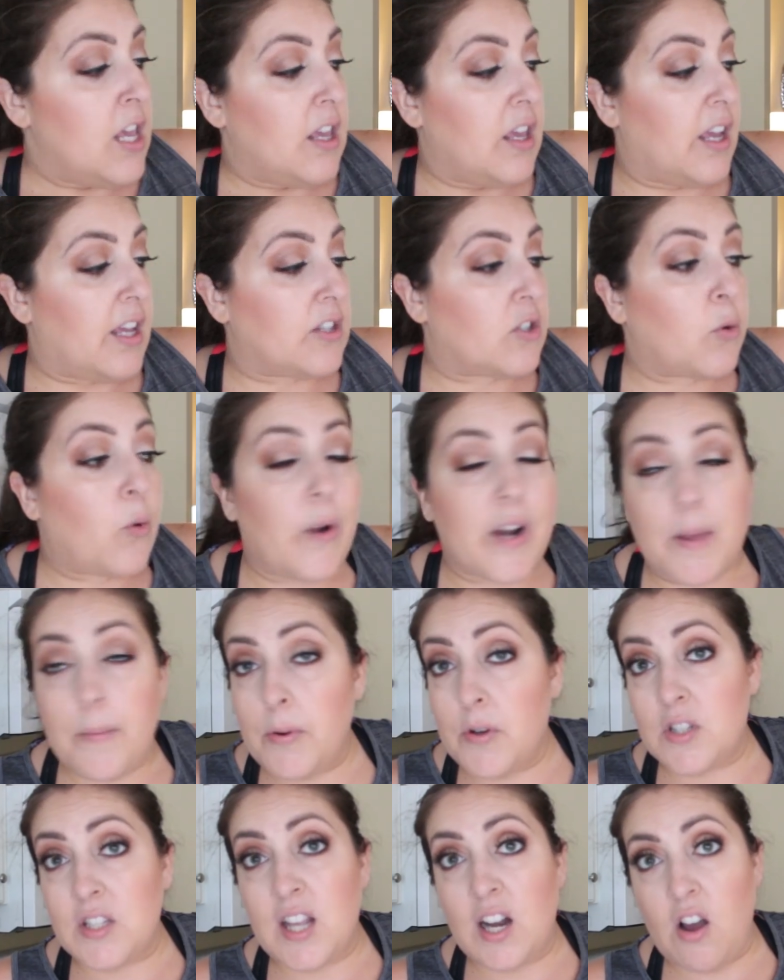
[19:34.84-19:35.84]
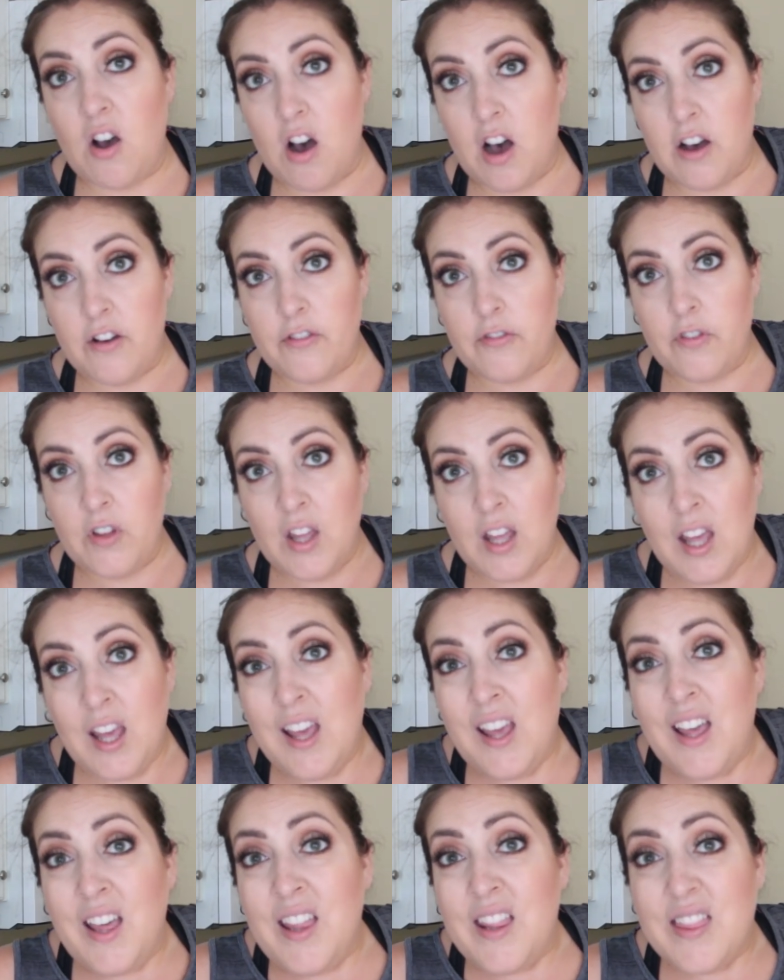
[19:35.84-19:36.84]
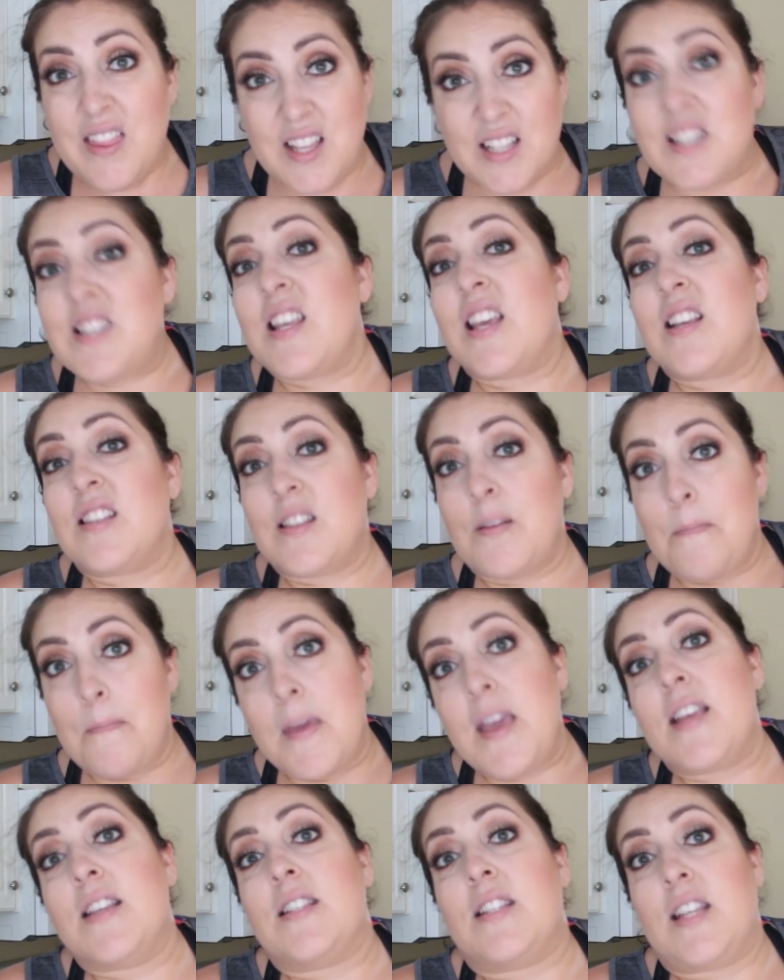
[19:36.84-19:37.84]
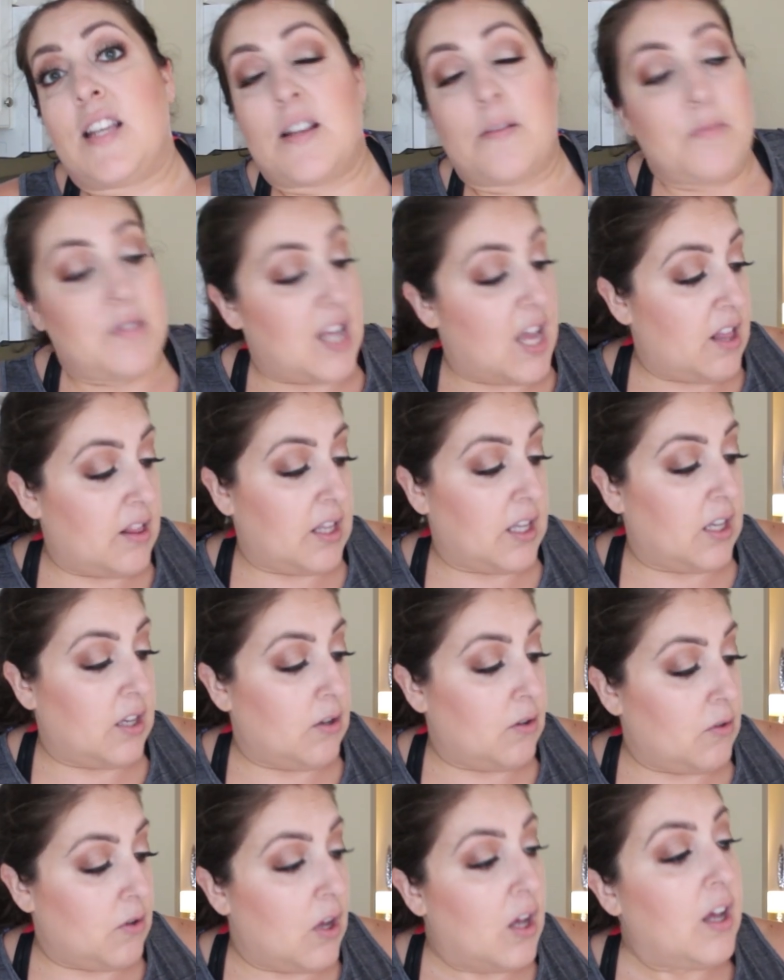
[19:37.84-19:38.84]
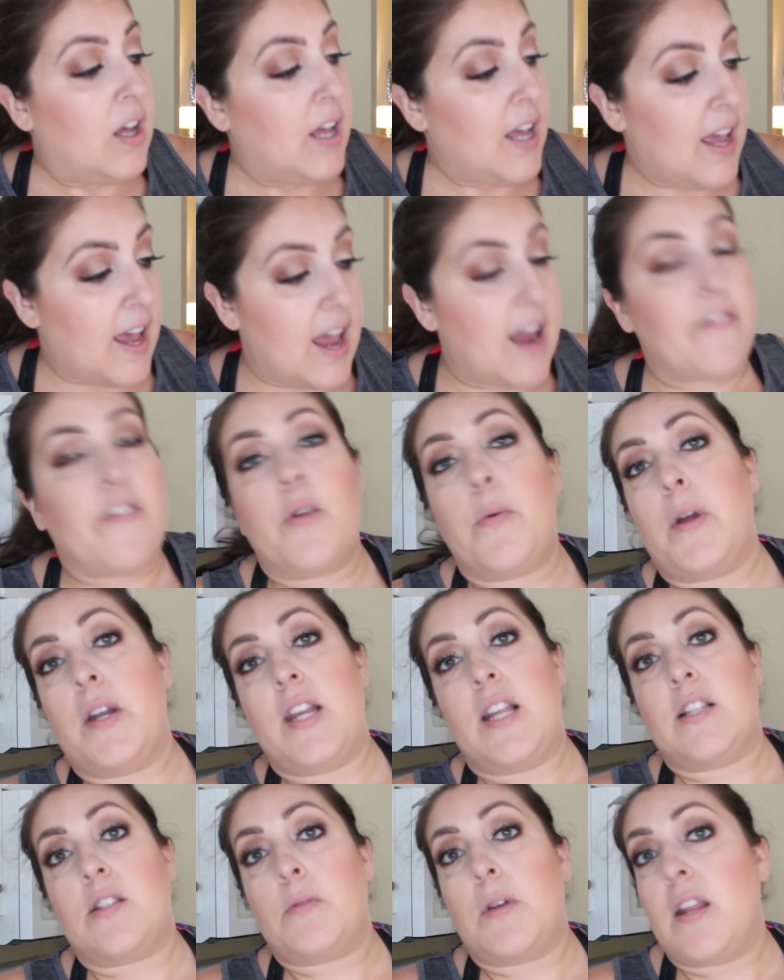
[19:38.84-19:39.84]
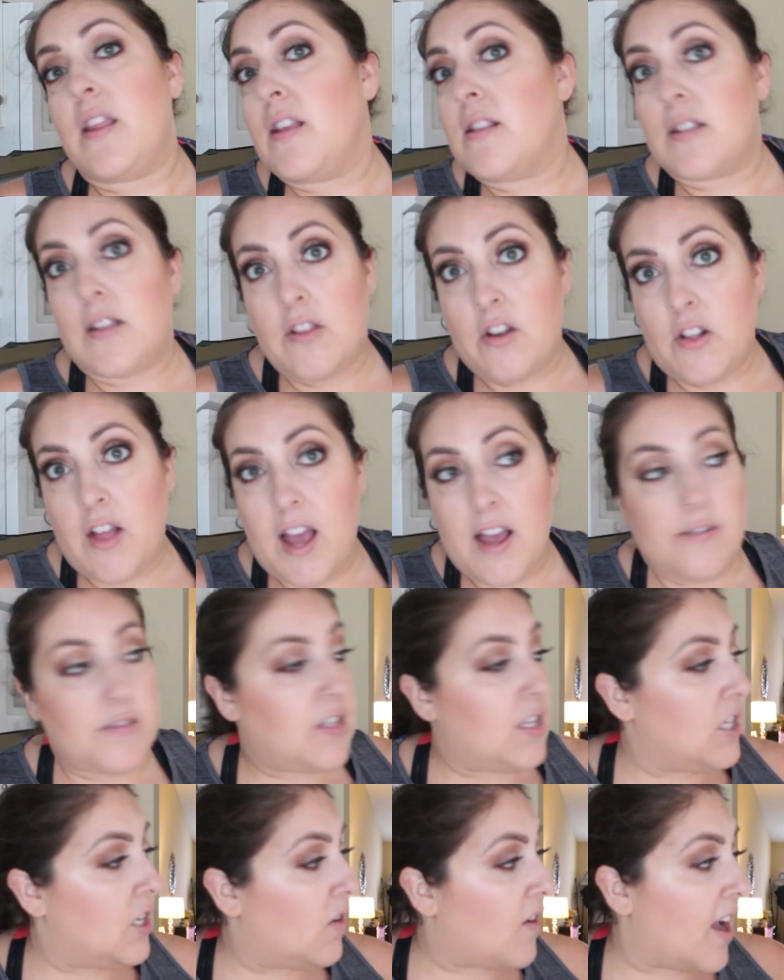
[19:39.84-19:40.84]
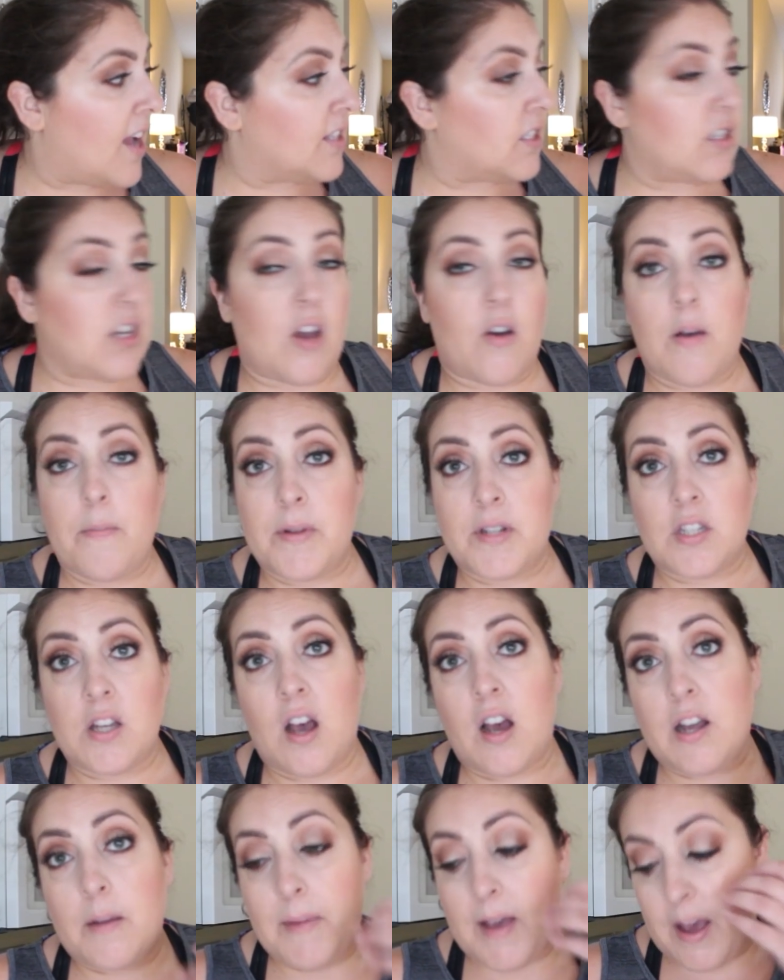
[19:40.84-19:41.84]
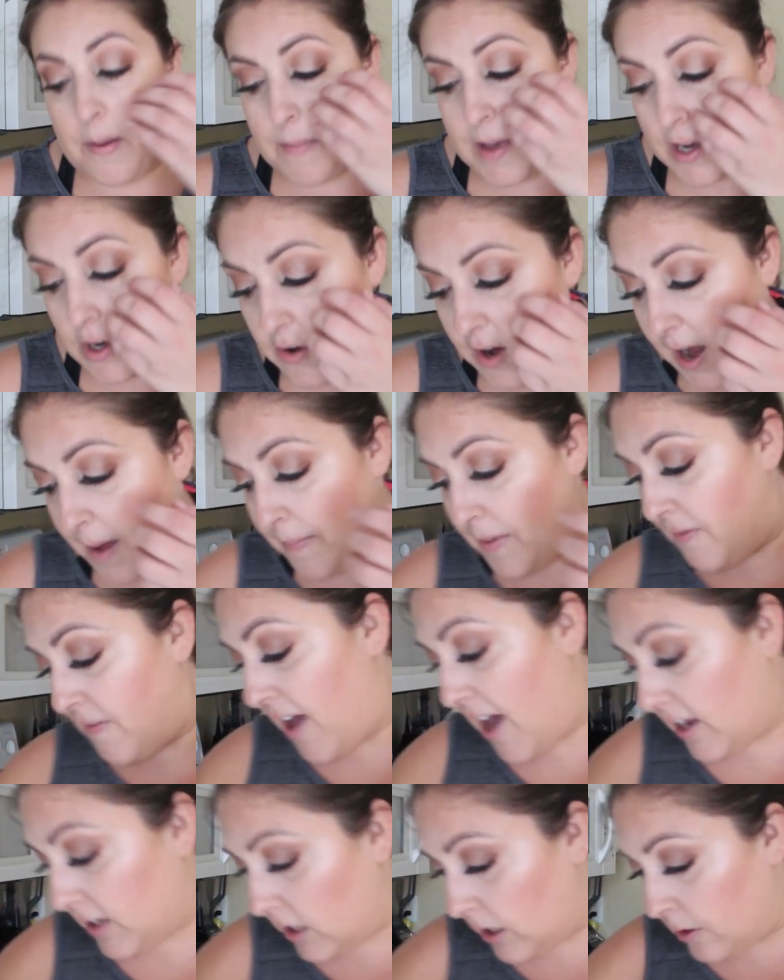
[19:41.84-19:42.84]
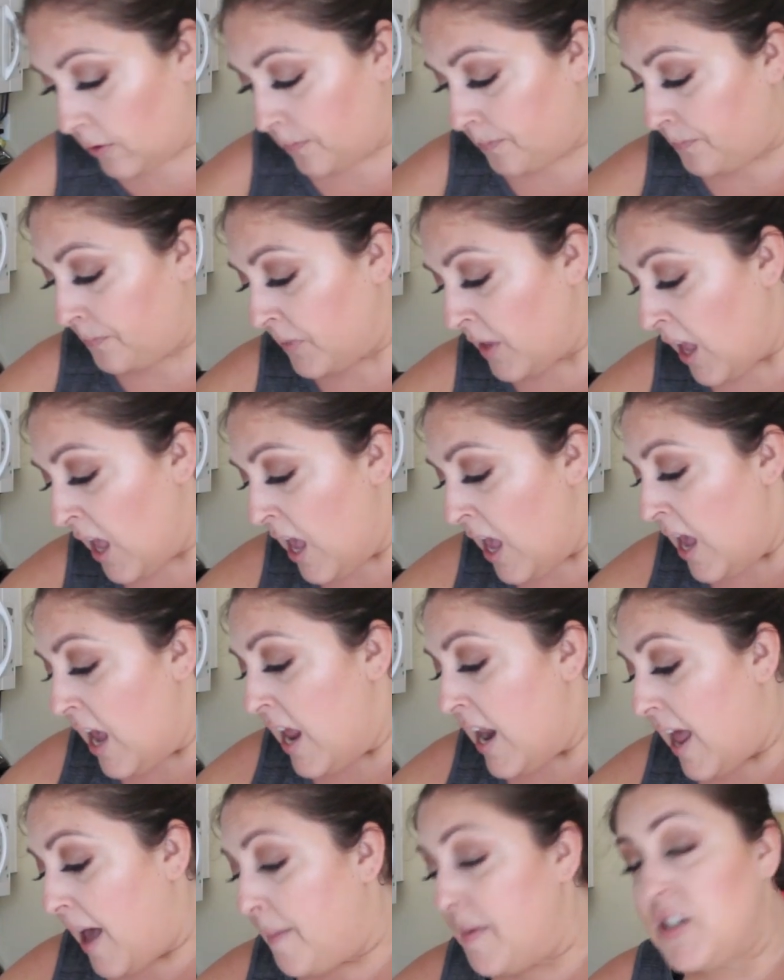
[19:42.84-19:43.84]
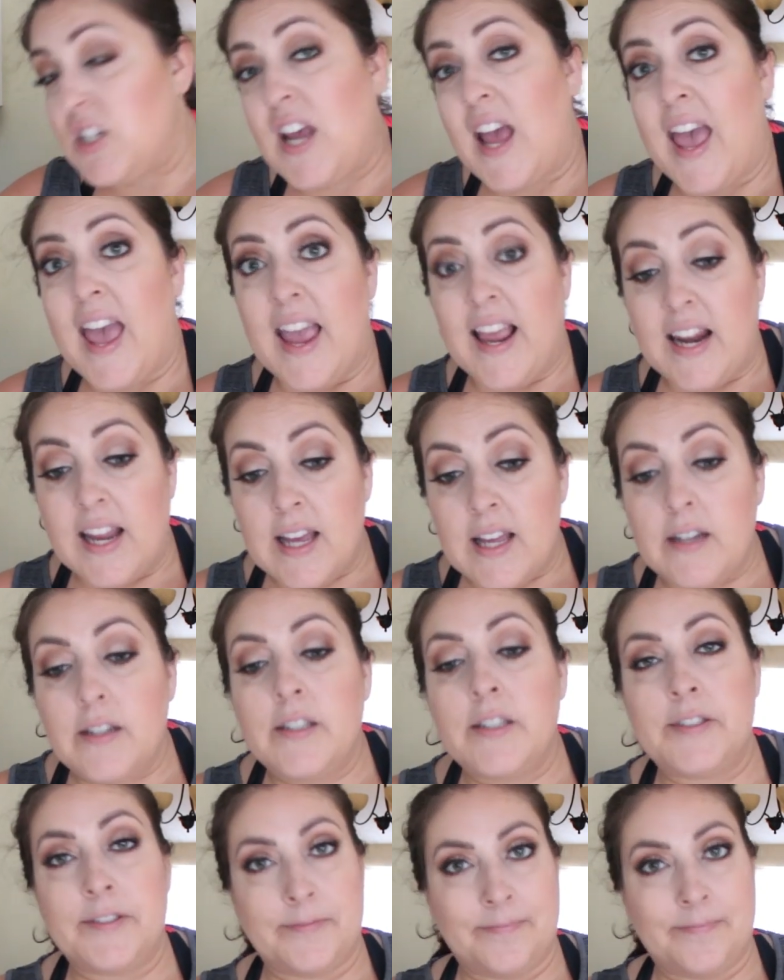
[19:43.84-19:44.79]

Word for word: You get 20% off. This thing is amazing, I'm telling you. Everyone needs one of these in their lives. And you guys know I've been talking about my crappy vacuum, how much I hate it.